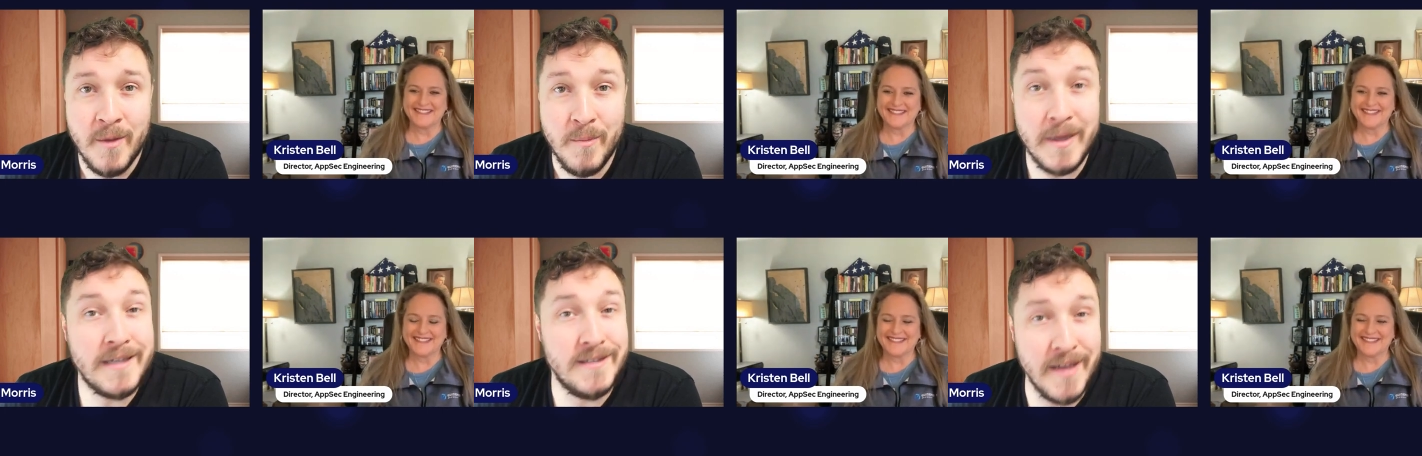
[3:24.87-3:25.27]

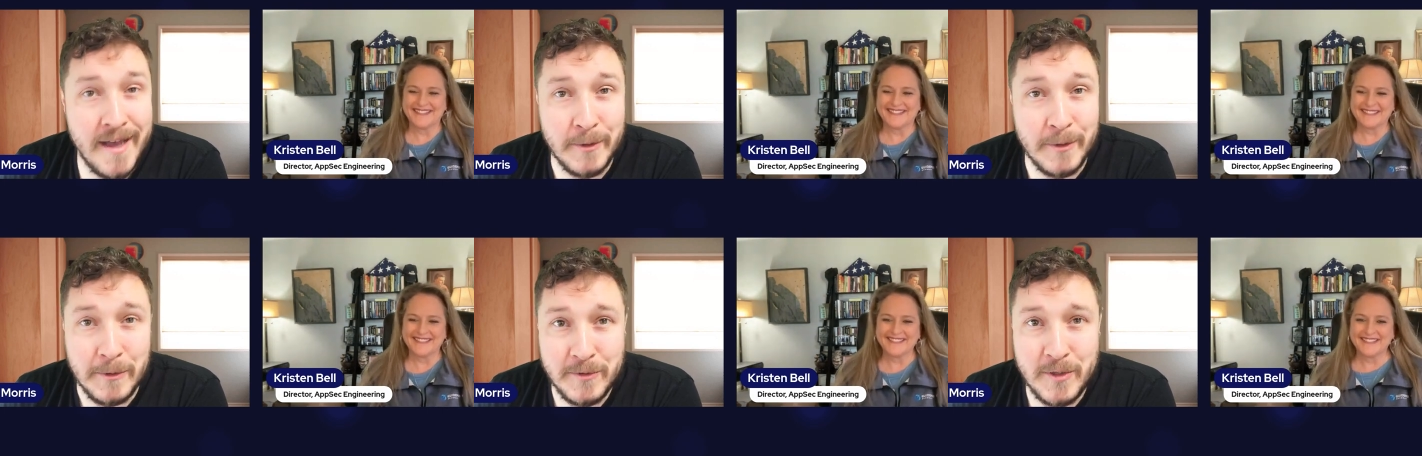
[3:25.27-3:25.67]

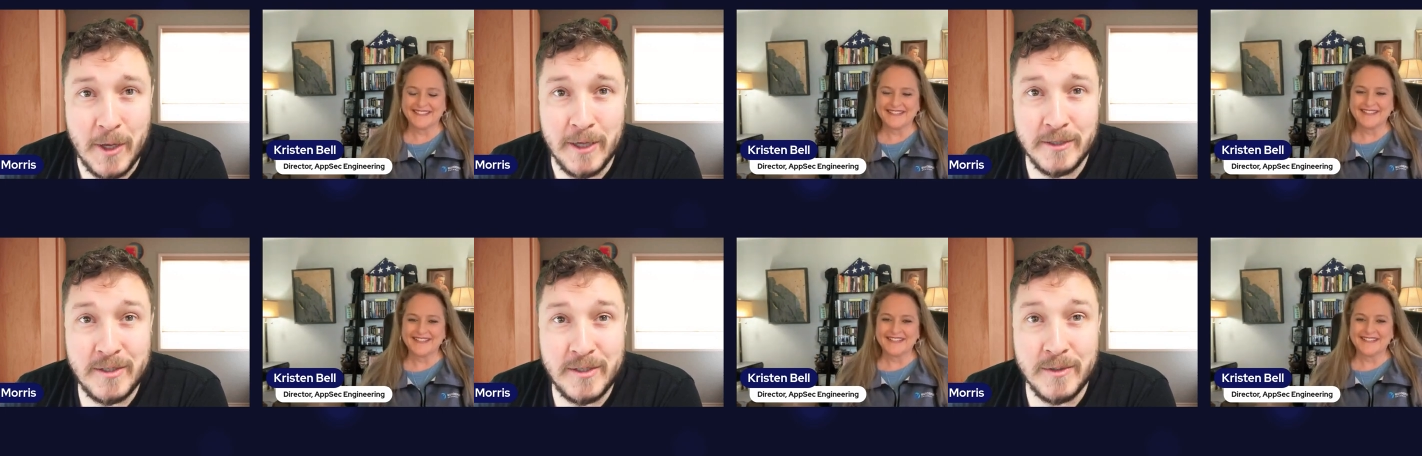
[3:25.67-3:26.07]
Speaker 1: McDonald's
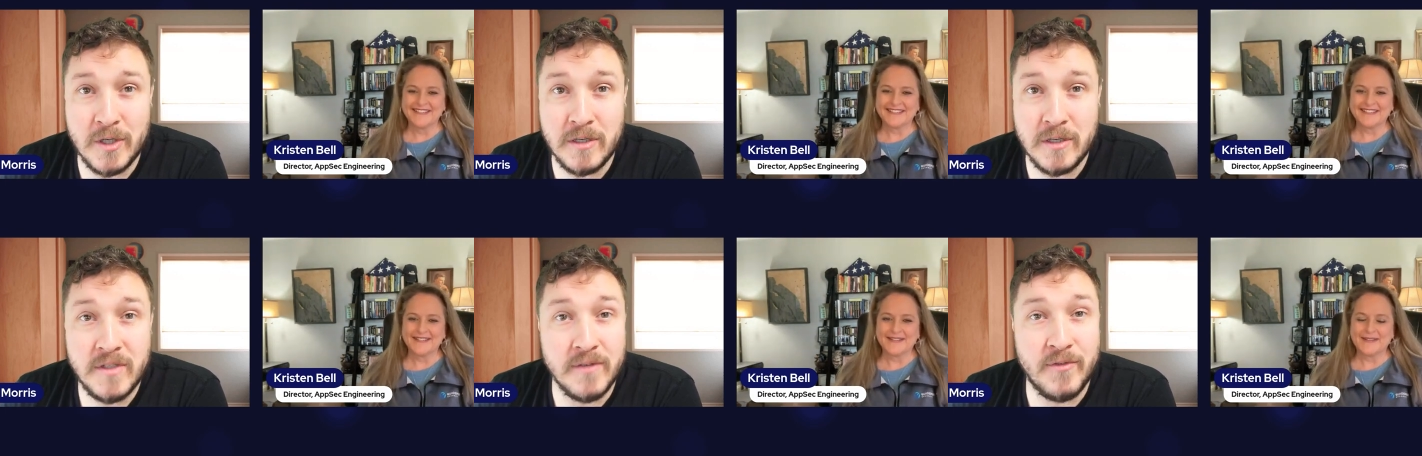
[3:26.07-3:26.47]
also
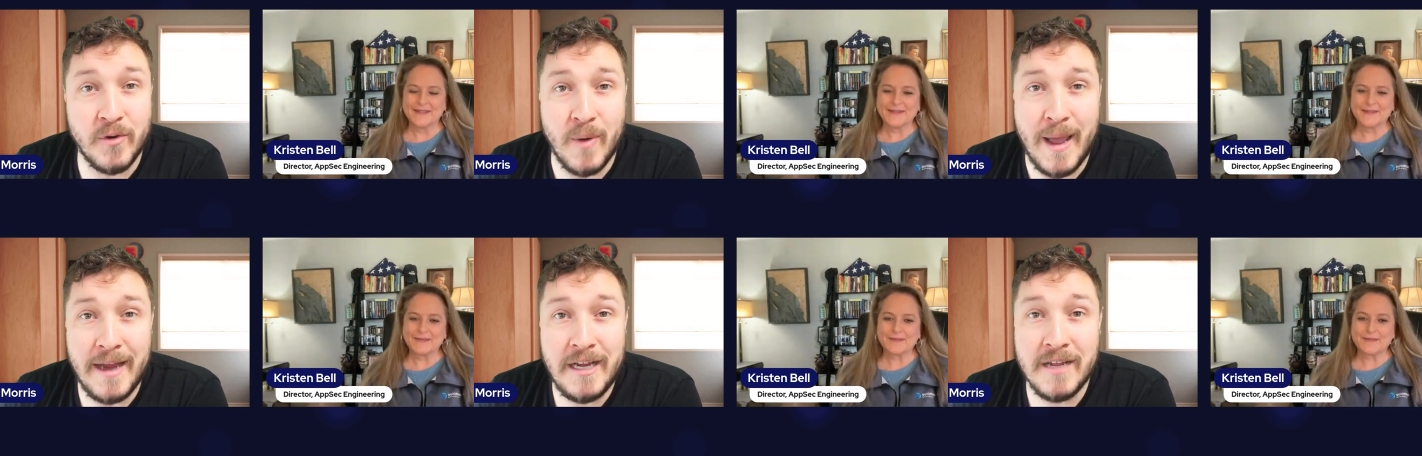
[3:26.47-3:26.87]
serves a
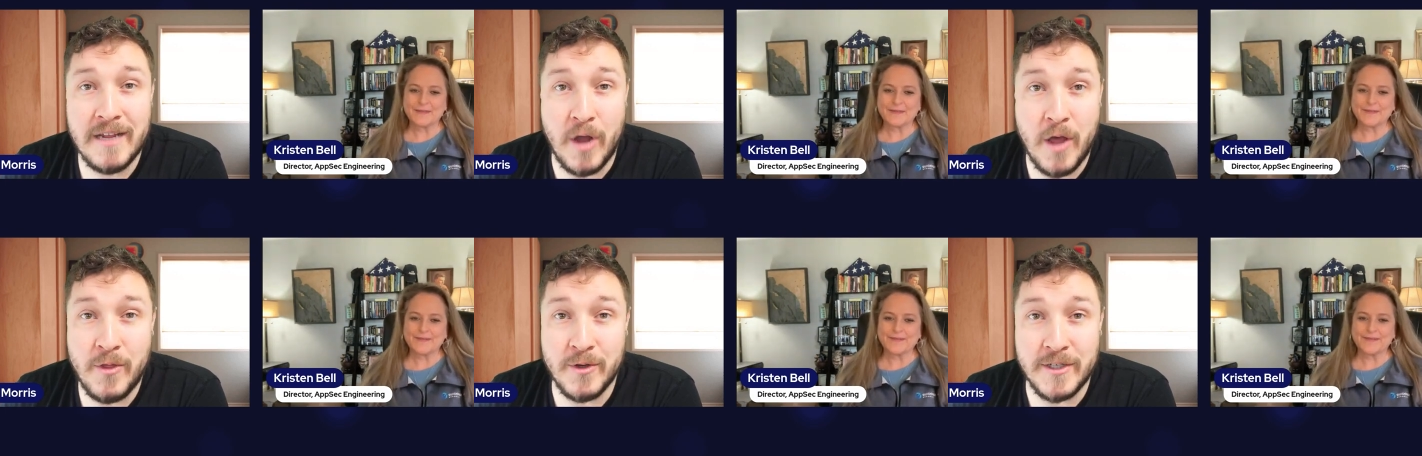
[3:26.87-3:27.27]
variety
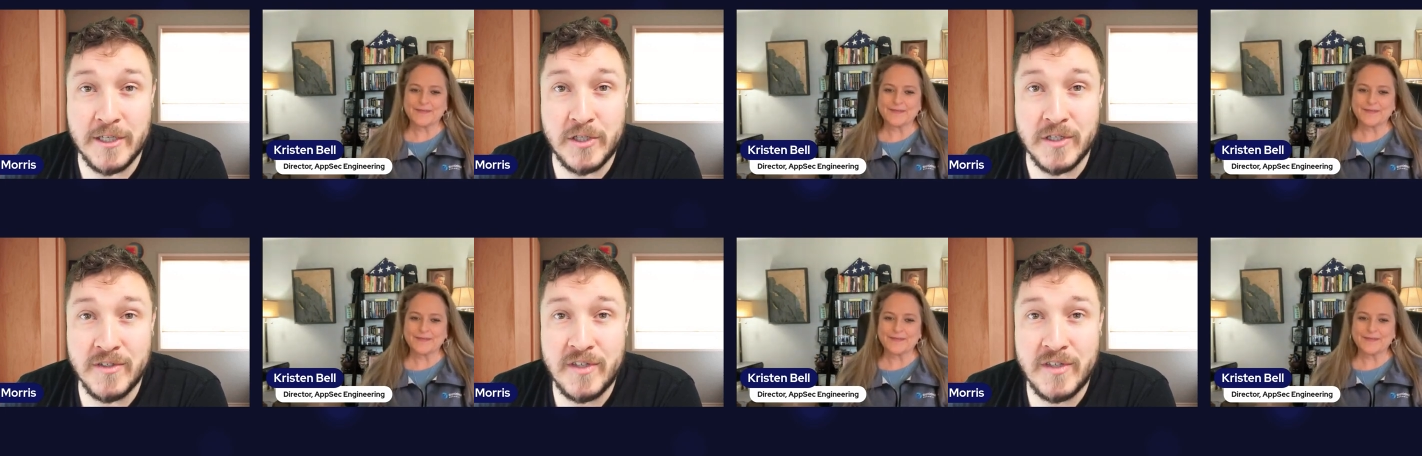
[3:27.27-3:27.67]
of other
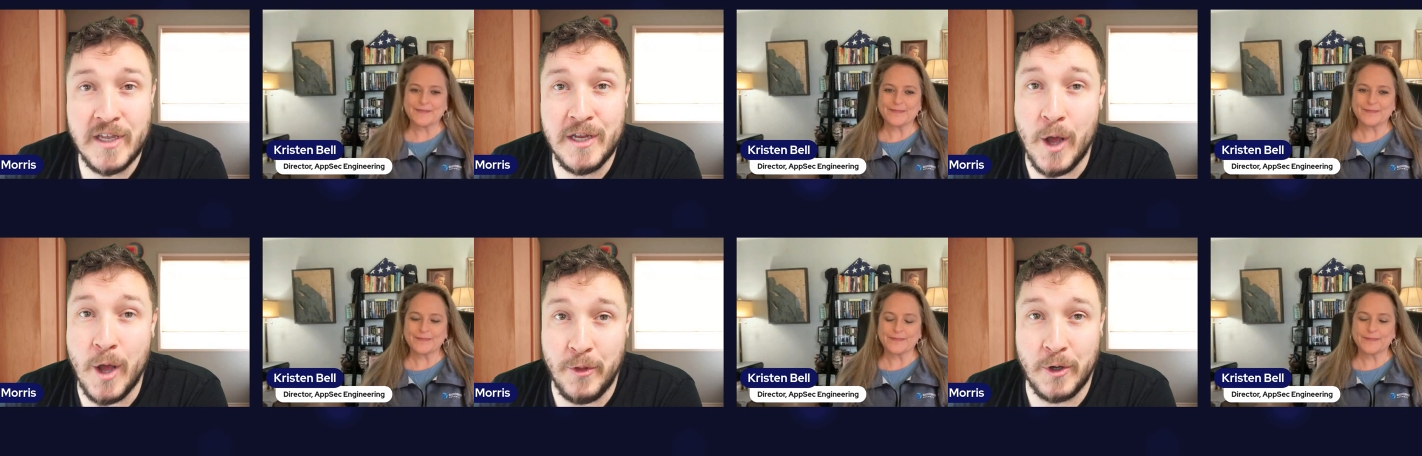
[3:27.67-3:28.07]
dishes
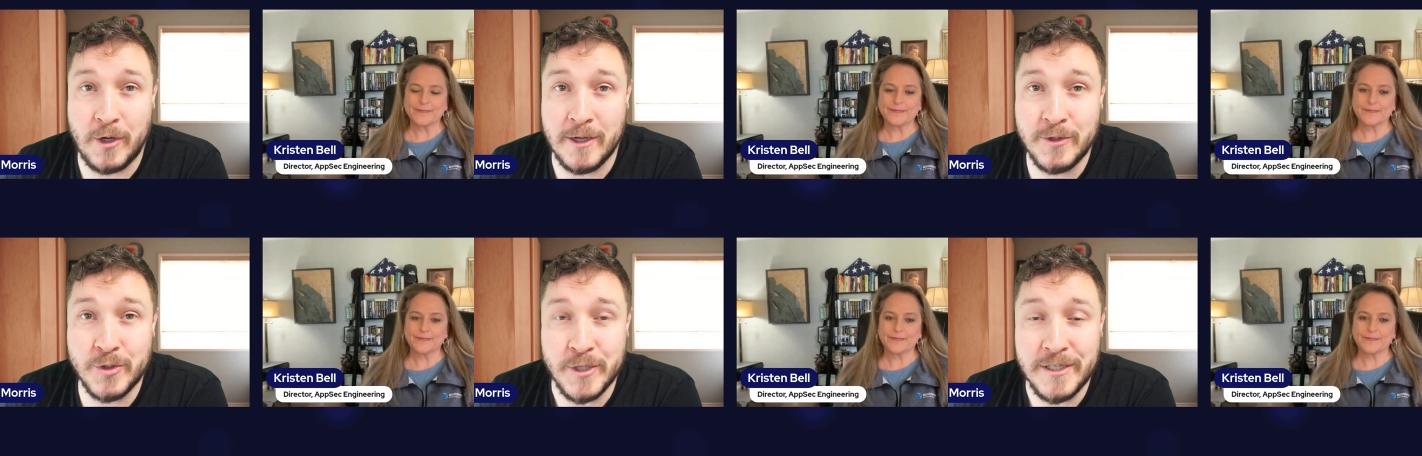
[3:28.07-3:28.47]
in other
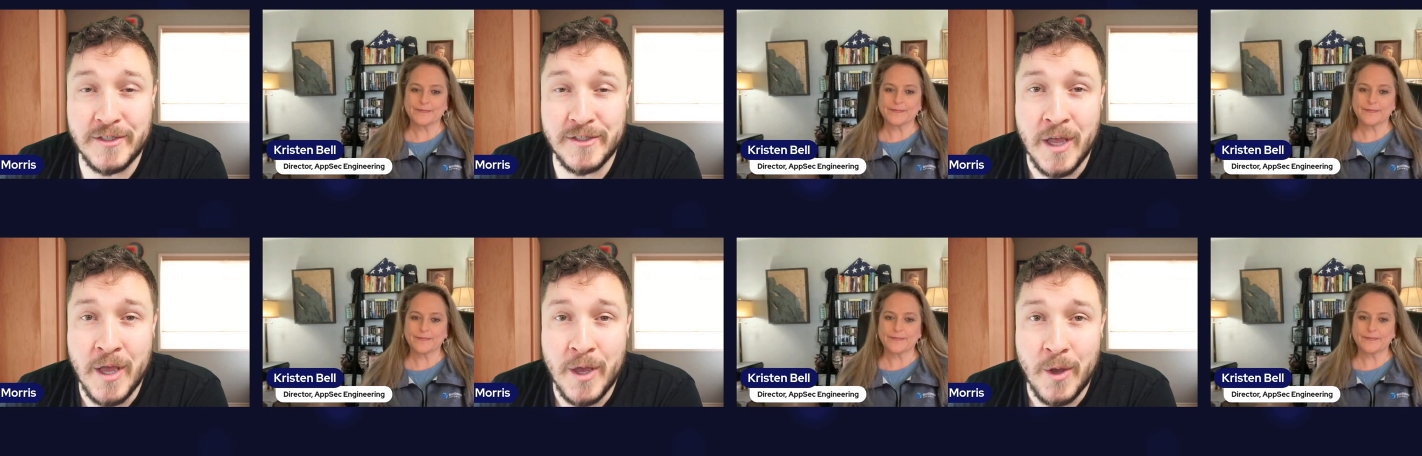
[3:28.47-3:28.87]
countries.